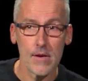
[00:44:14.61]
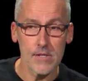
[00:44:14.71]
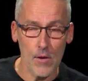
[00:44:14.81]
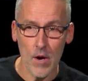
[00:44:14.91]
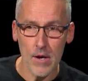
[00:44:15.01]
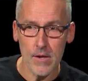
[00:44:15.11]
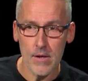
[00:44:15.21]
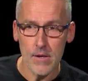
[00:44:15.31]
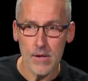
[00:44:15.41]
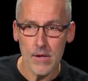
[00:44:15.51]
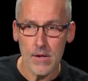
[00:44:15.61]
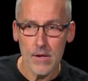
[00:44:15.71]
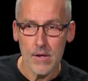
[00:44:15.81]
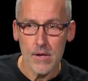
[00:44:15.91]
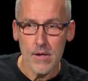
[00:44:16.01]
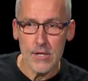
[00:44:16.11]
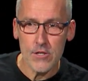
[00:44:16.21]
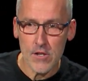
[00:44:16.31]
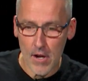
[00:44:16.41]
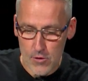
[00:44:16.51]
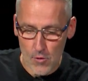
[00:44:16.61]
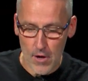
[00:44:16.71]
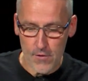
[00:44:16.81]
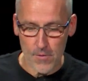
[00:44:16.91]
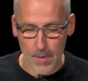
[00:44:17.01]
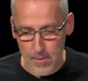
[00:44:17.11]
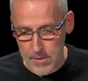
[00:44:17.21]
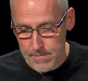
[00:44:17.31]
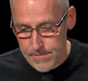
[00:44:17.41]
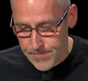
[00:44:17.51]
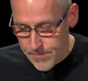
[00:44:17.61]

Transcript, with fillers: Is that right? Yes. Let's just close our eyes for a moment.